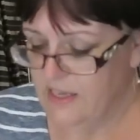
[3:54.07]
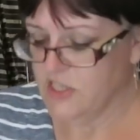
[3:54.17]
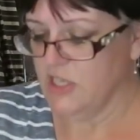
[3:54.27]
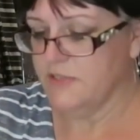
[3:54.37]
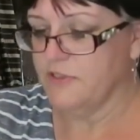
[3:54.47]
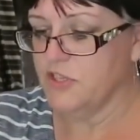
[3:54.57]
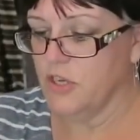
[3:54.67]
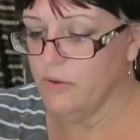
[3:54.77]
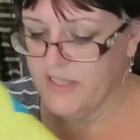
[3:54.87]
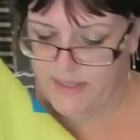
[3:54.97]
She asked for
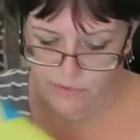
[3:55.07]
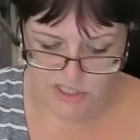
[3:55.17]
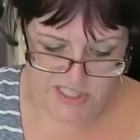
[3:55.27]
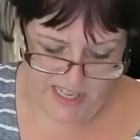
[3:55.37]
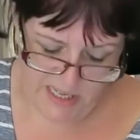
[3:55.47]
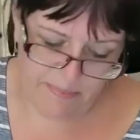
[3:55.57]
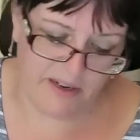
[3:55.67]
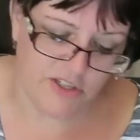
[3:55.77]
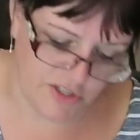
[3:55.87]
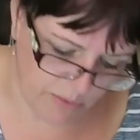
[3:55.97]
two. I said, would she take a
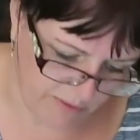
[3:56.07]
pound? She took